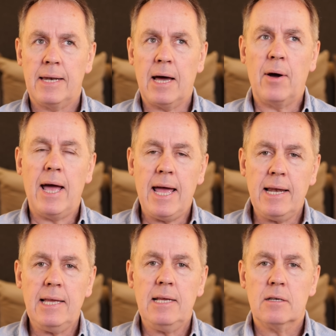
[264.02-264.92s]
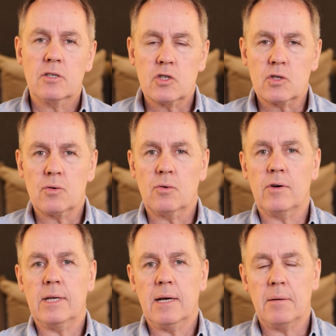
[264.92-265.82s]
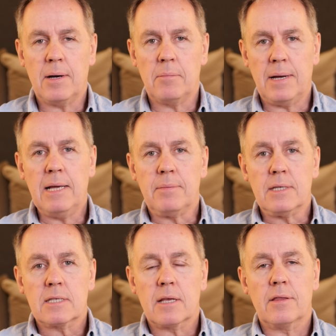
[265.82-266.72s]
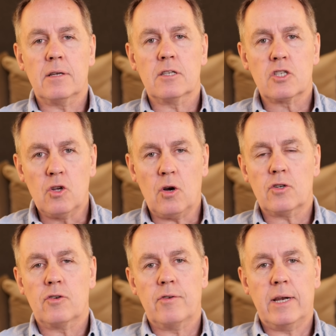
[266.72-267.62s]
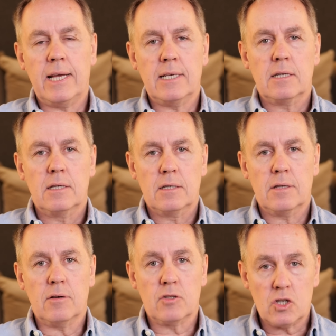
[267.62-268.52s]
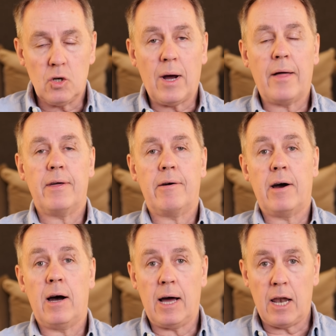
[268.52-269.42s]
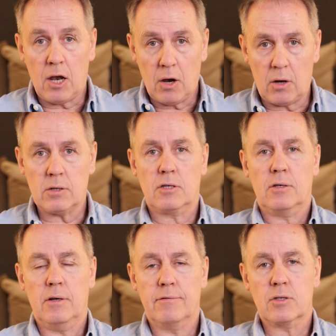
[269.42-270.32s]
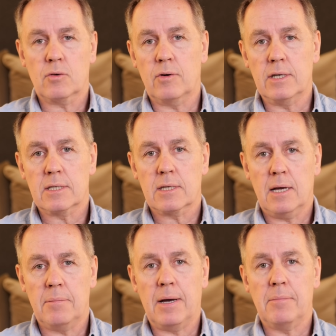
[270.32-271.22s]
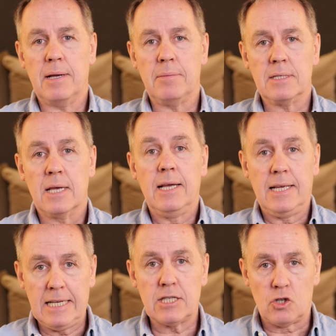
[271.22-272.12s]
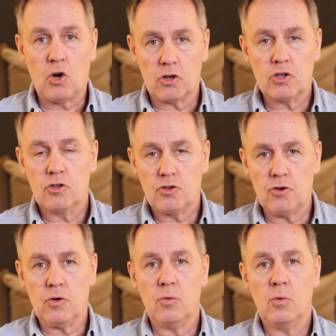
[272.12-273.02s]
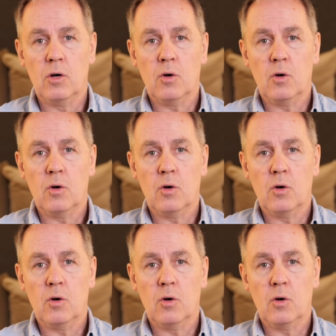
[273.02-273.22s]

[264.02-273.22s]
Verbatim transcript: Now, any story about babies that does not relate to those two, and there are a lot of stories about babies, is not true.